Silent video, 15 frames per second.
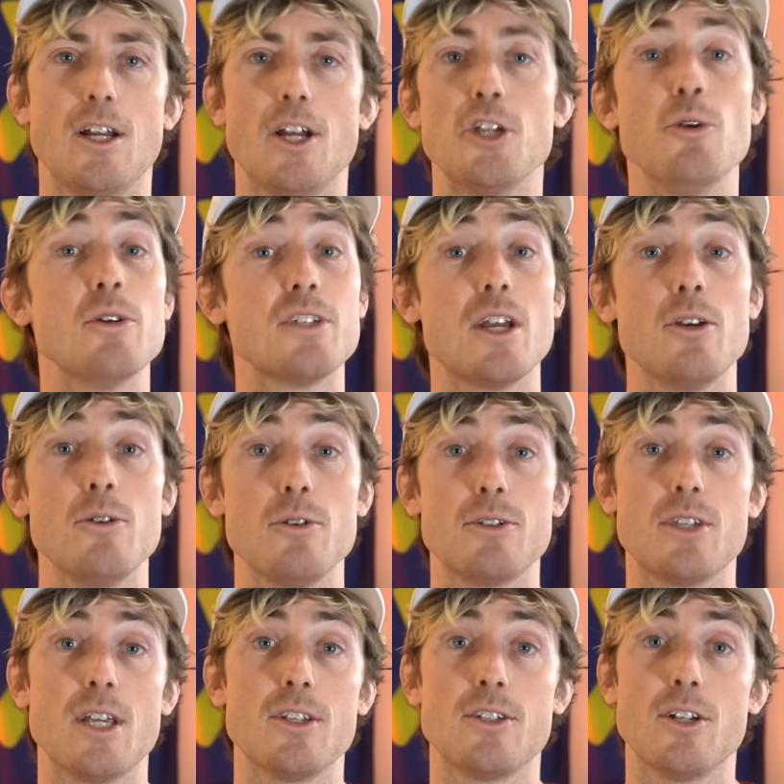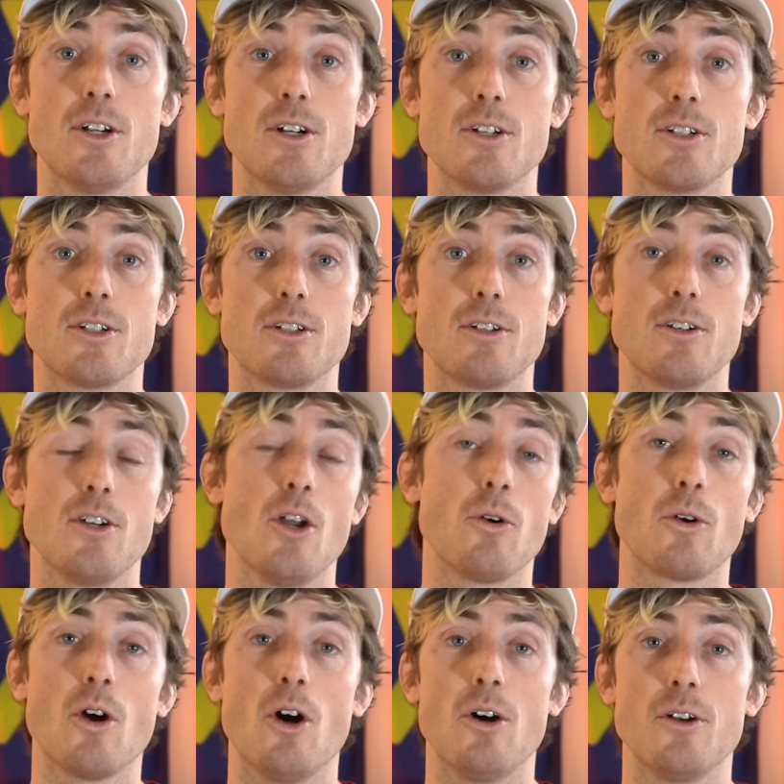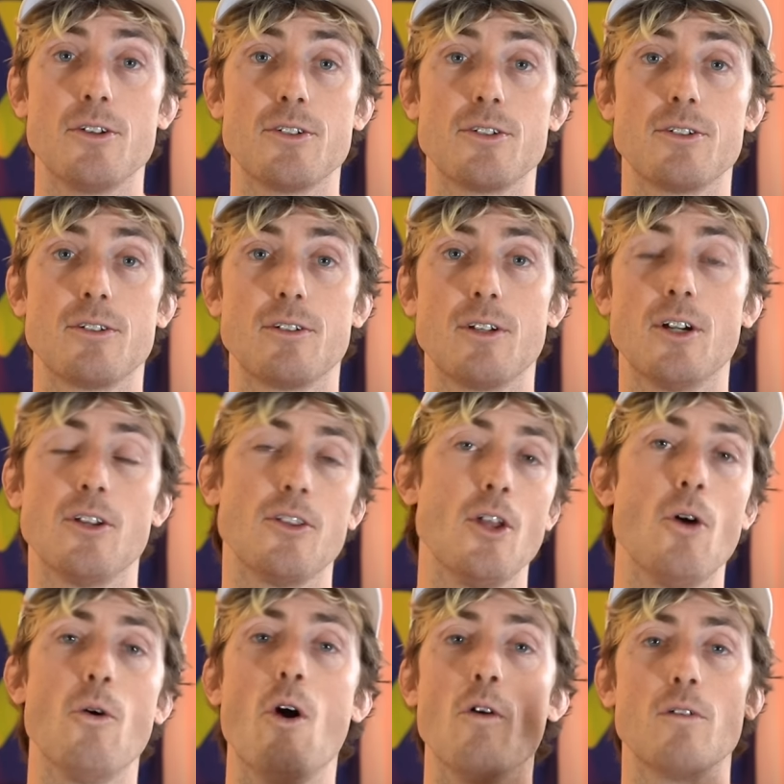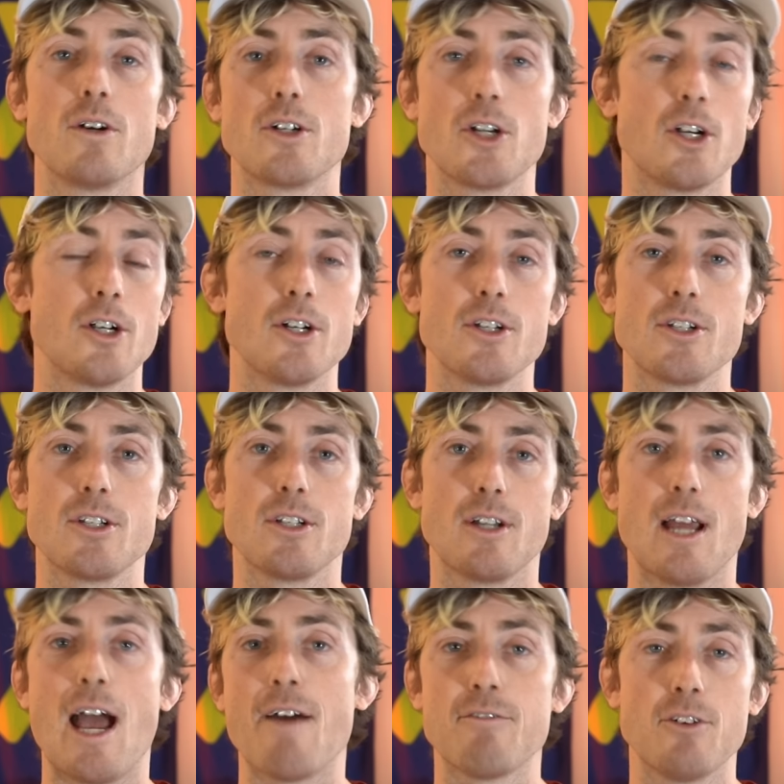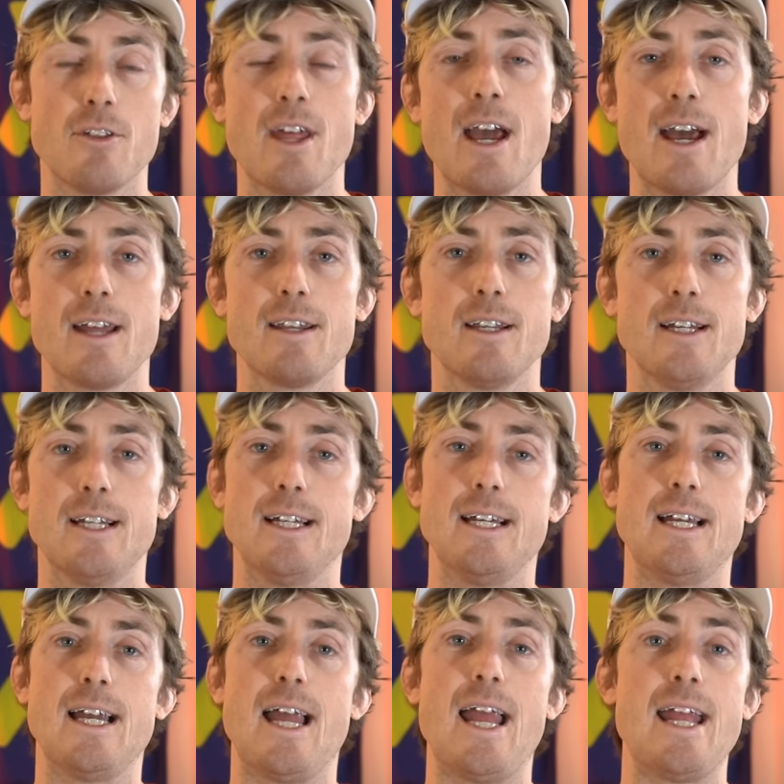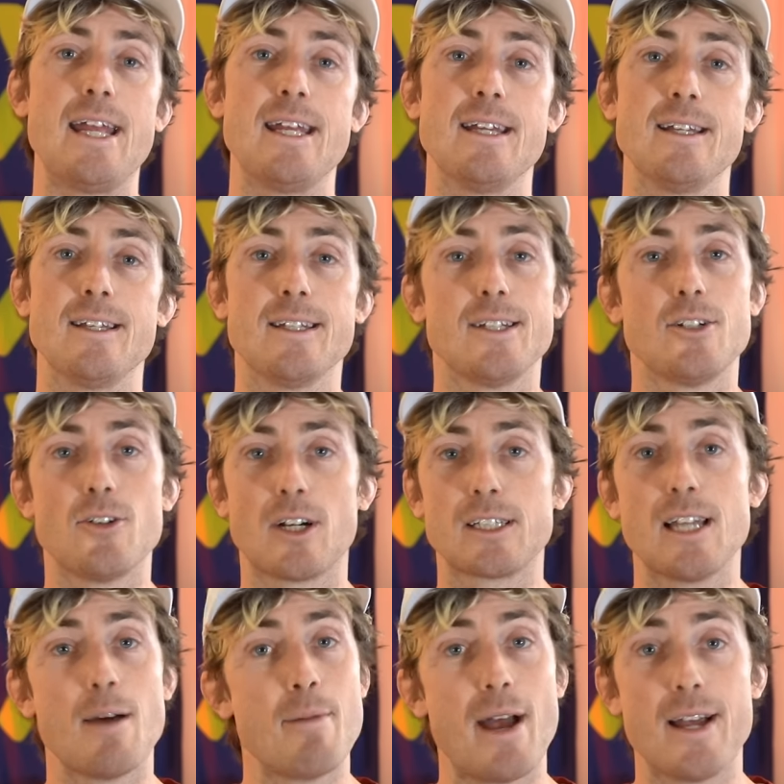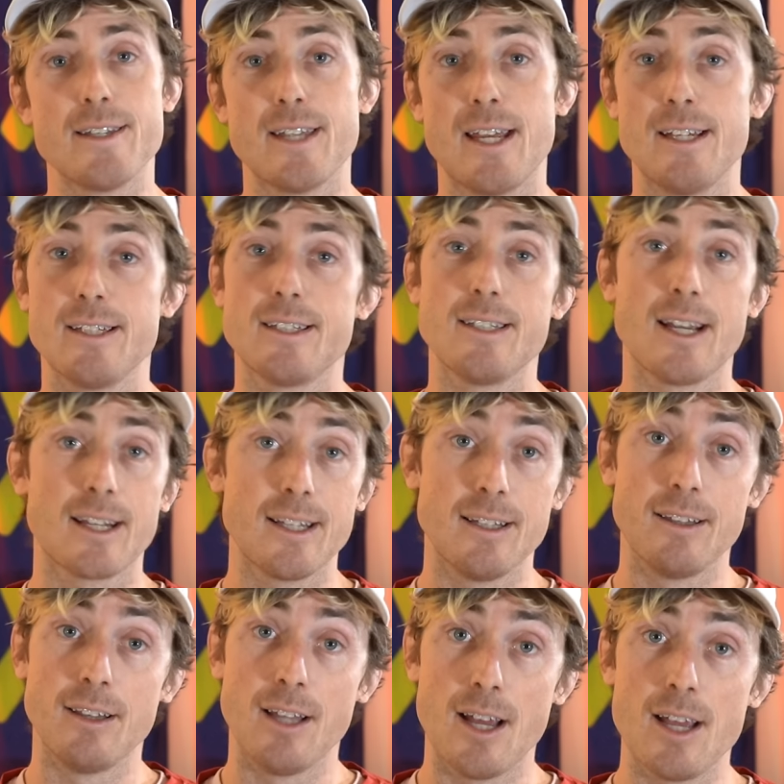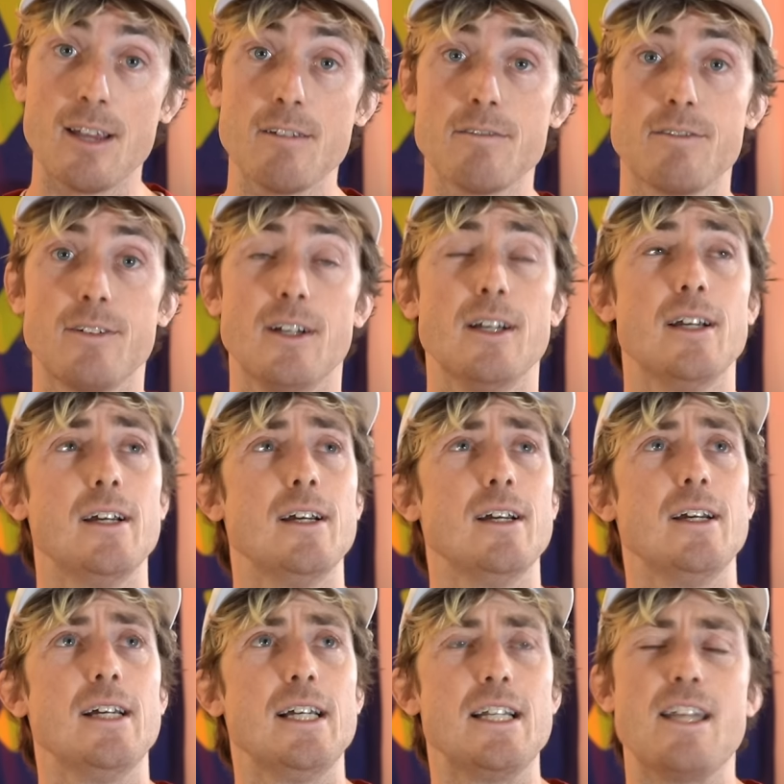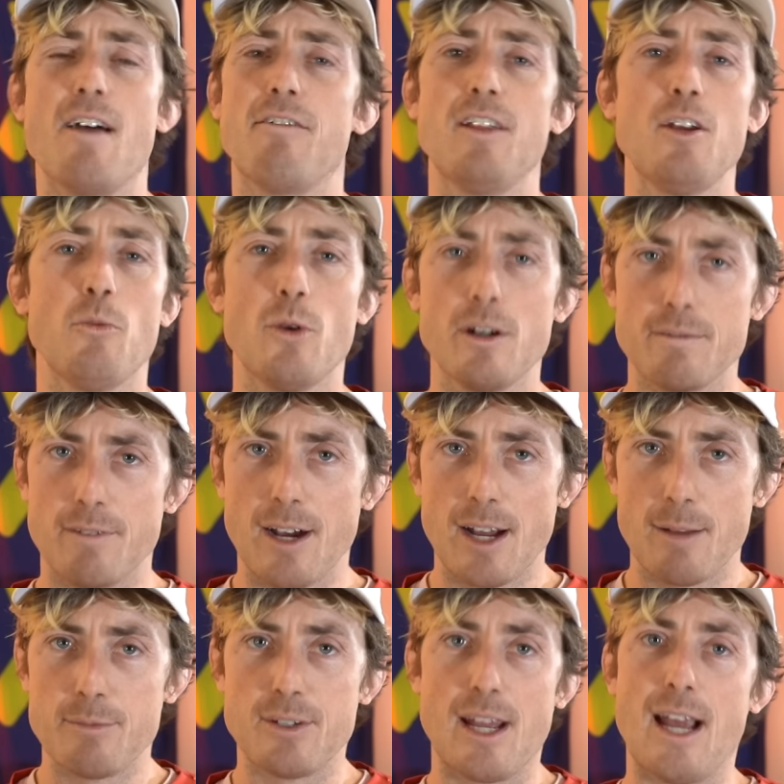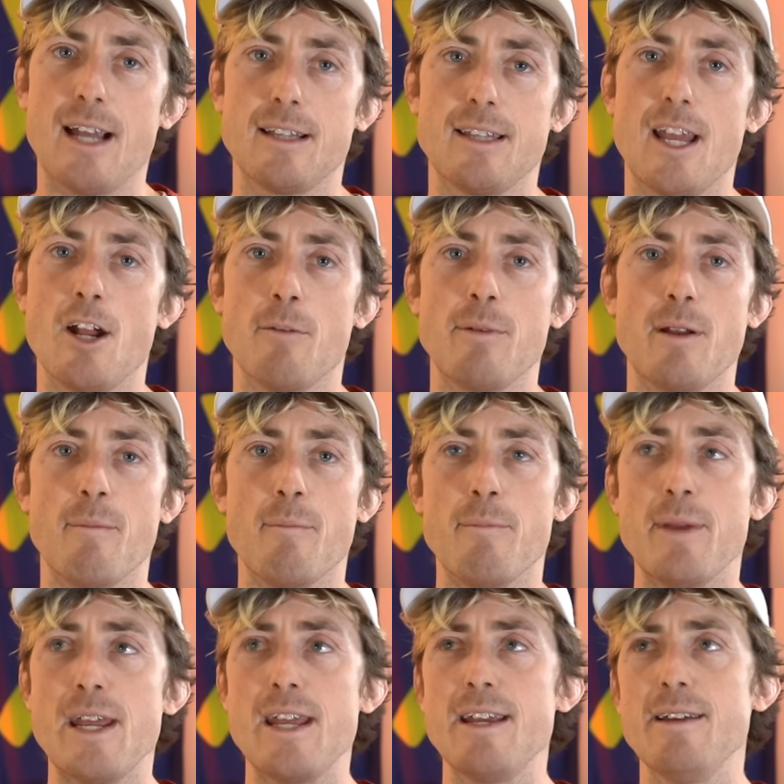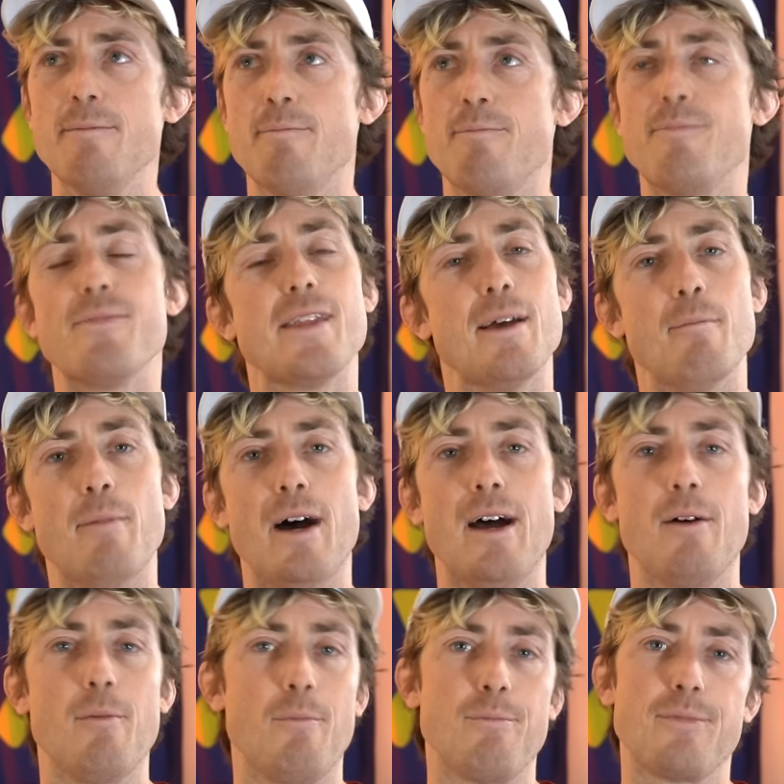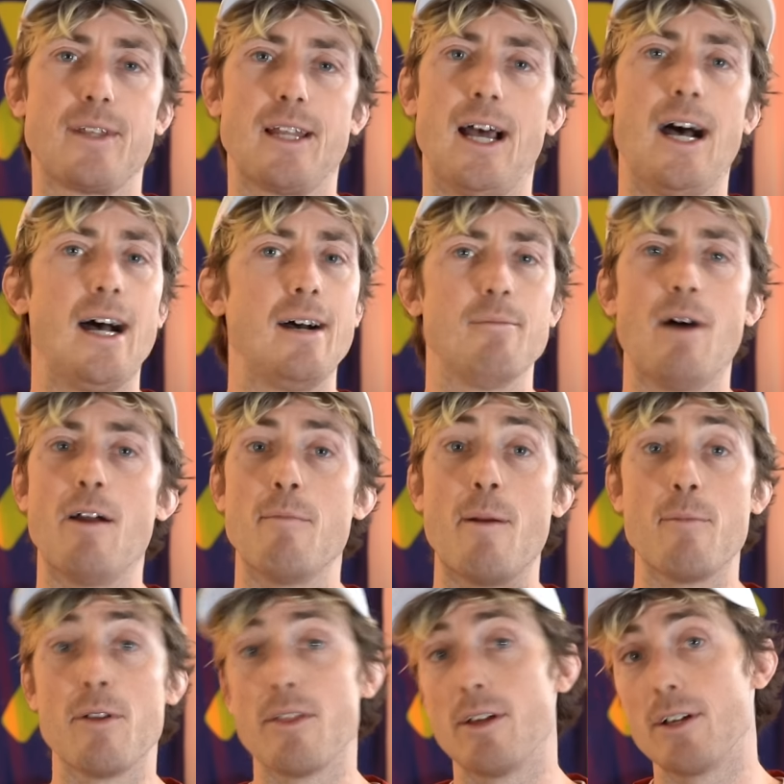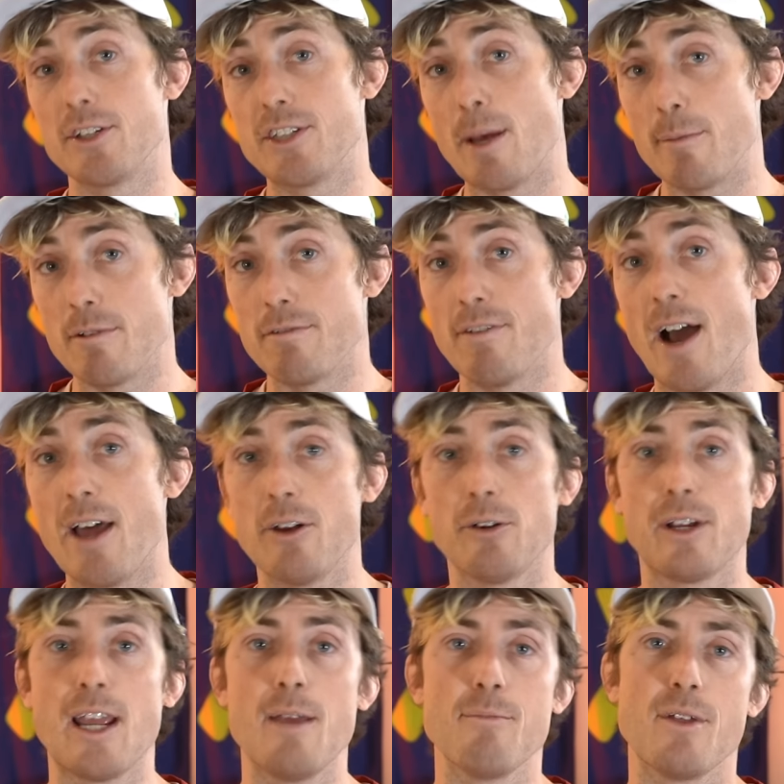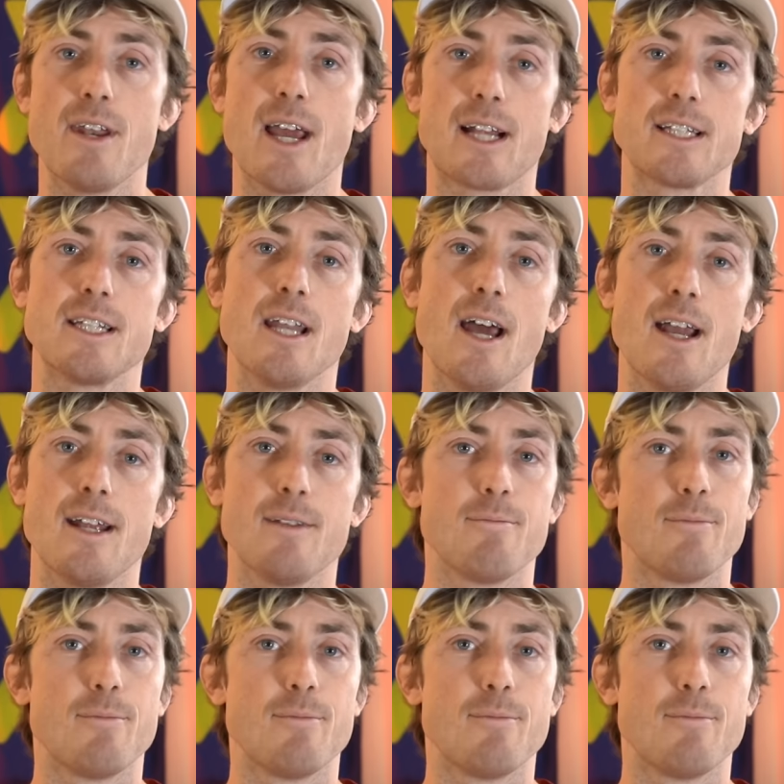USAU says there's no calls, no overturns after that, and Truck Stop has a second life. Definitely weird vibes at the Airbnb. But I remember the semifinal game the next night,